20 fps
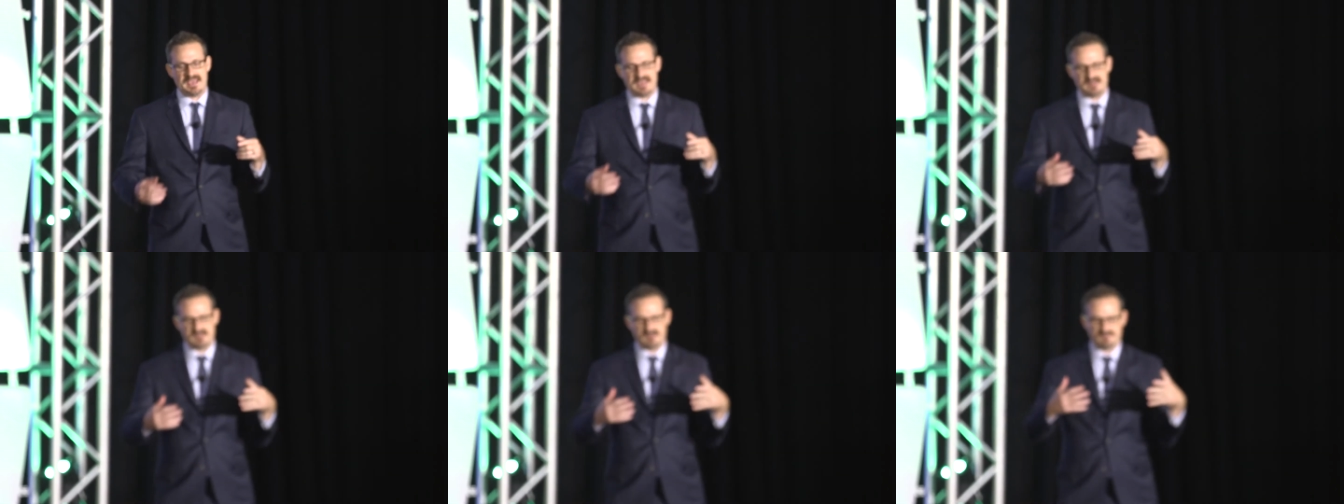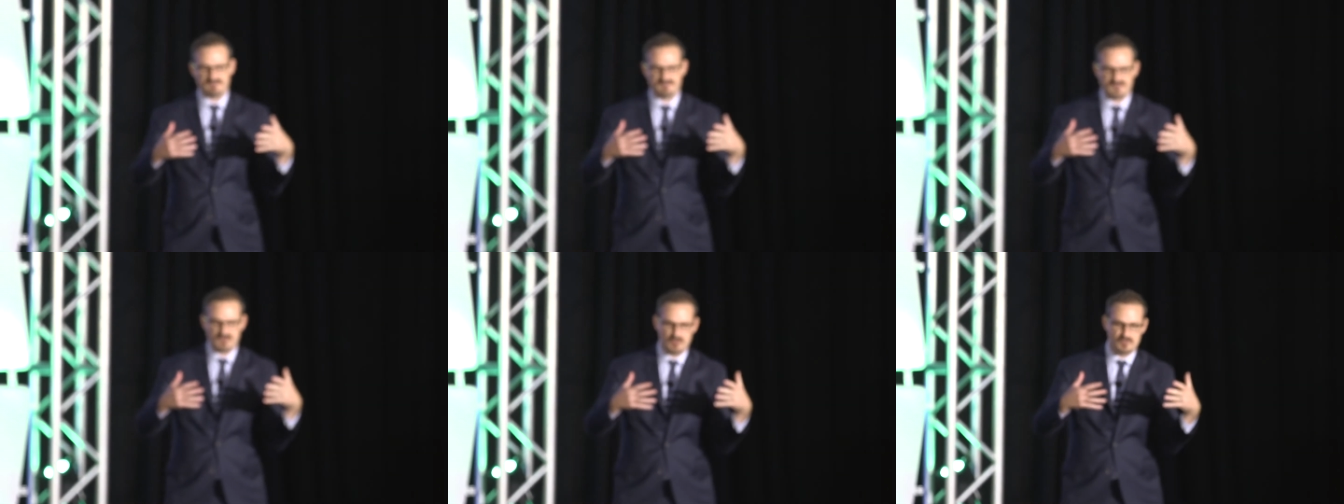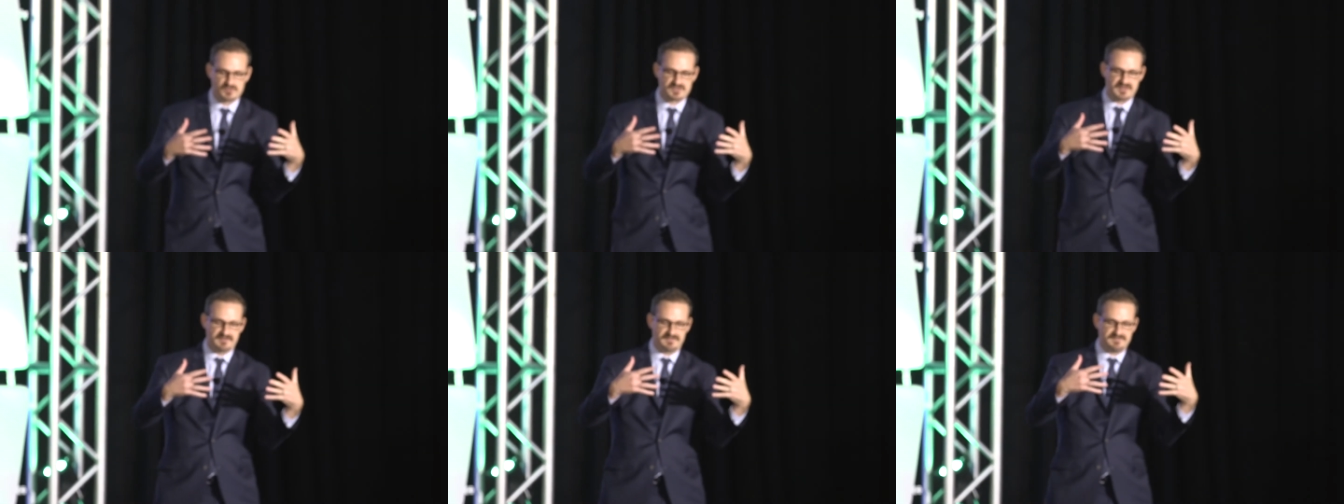and
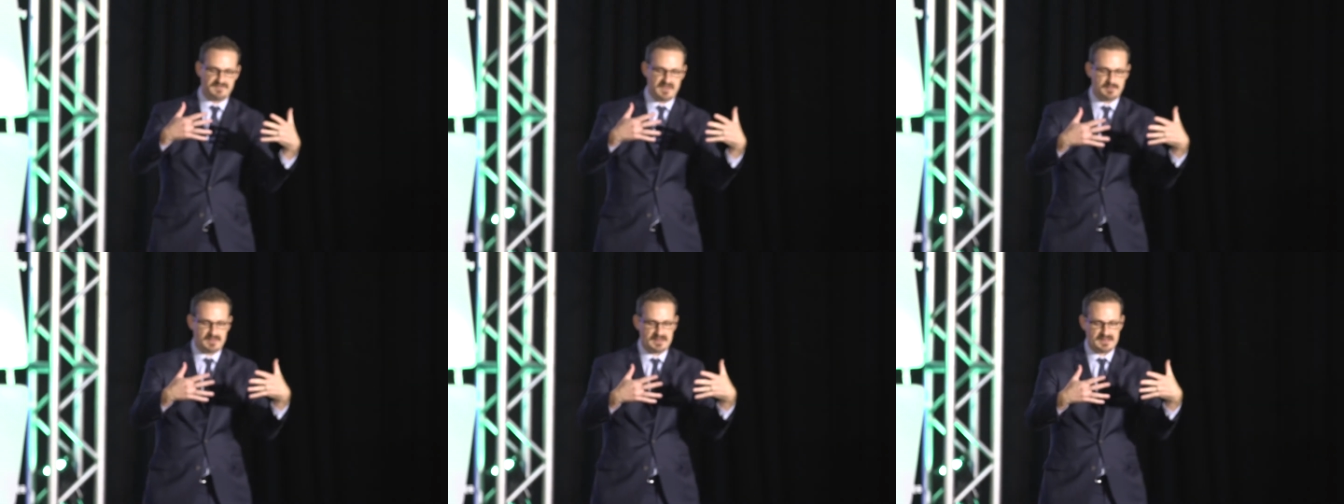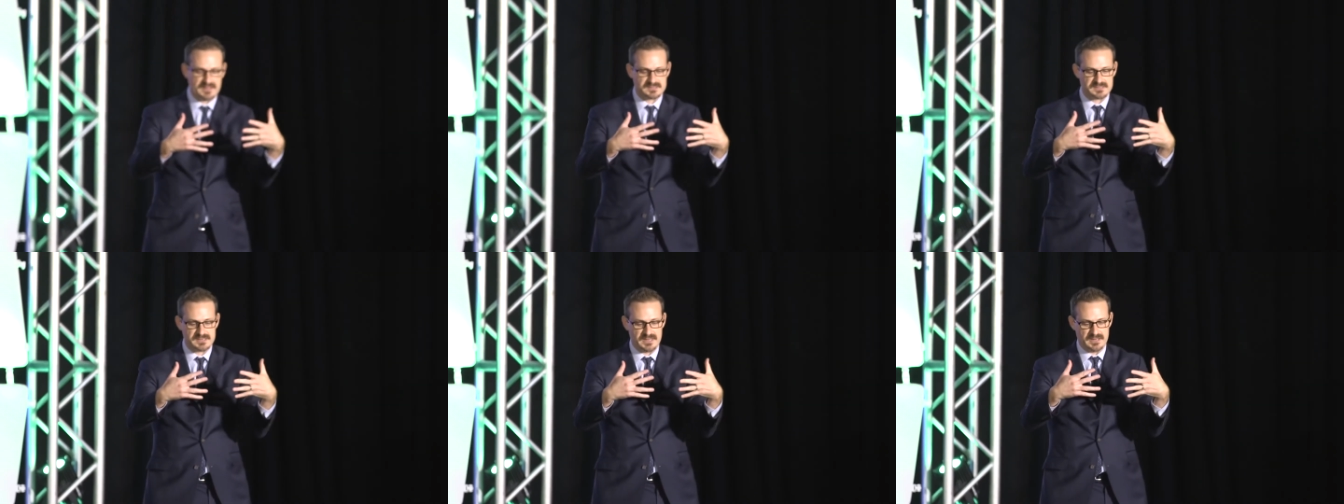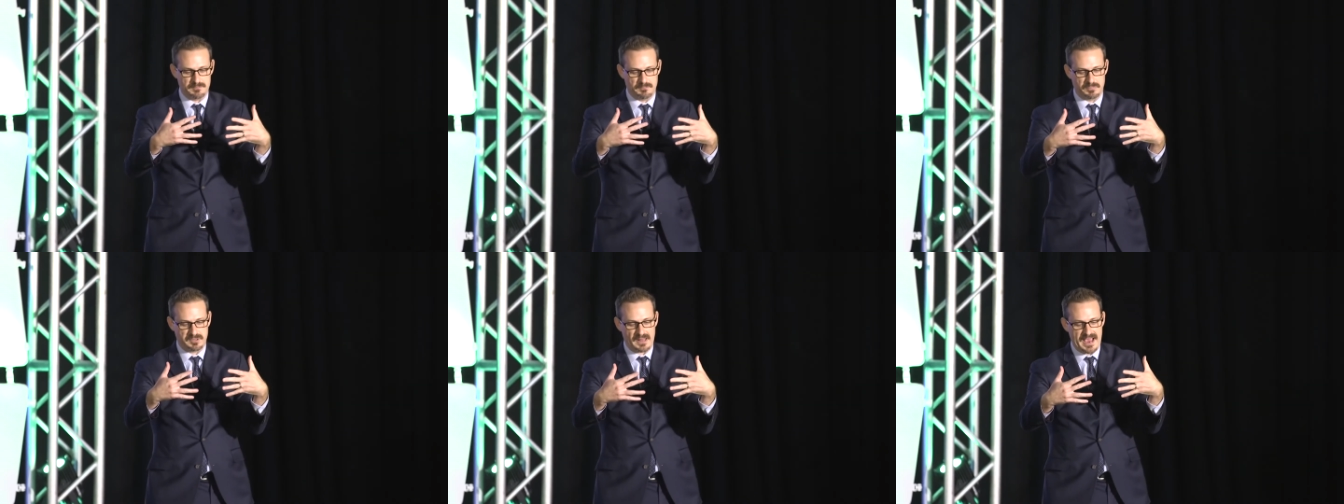infused a feminist
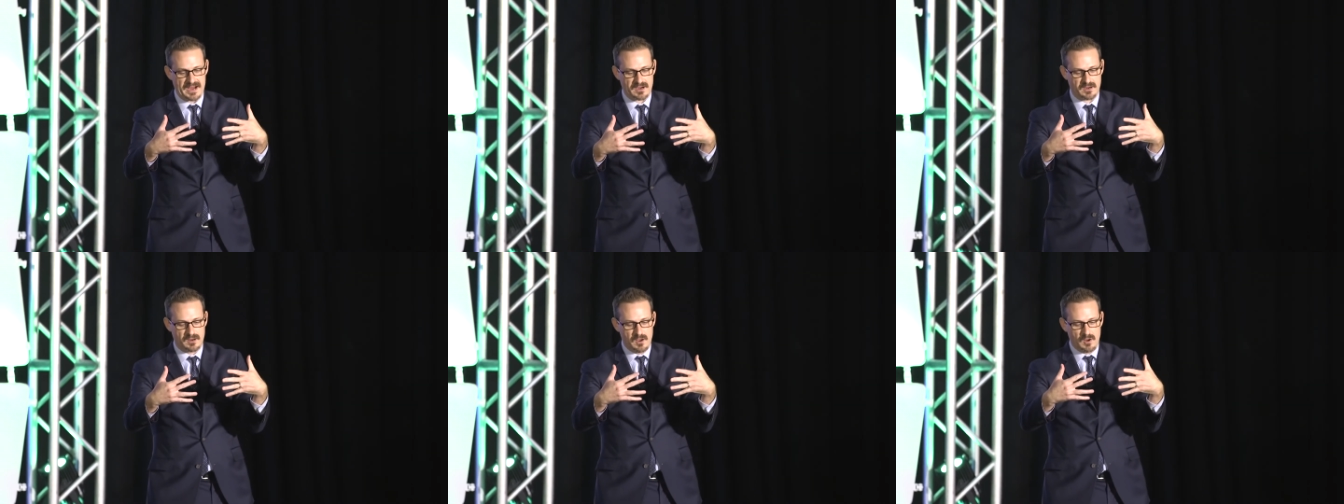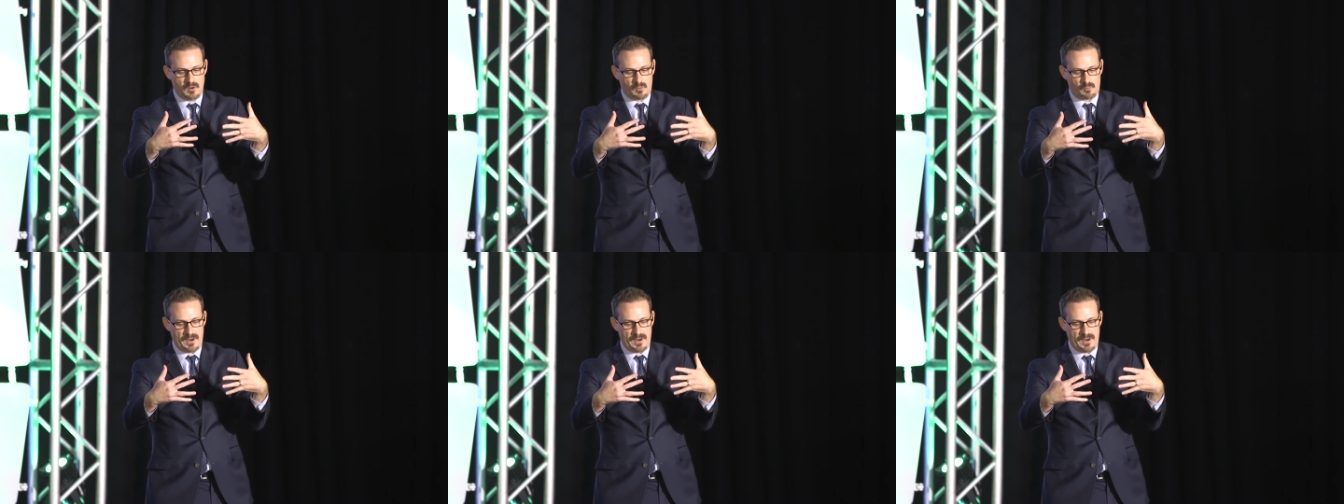and black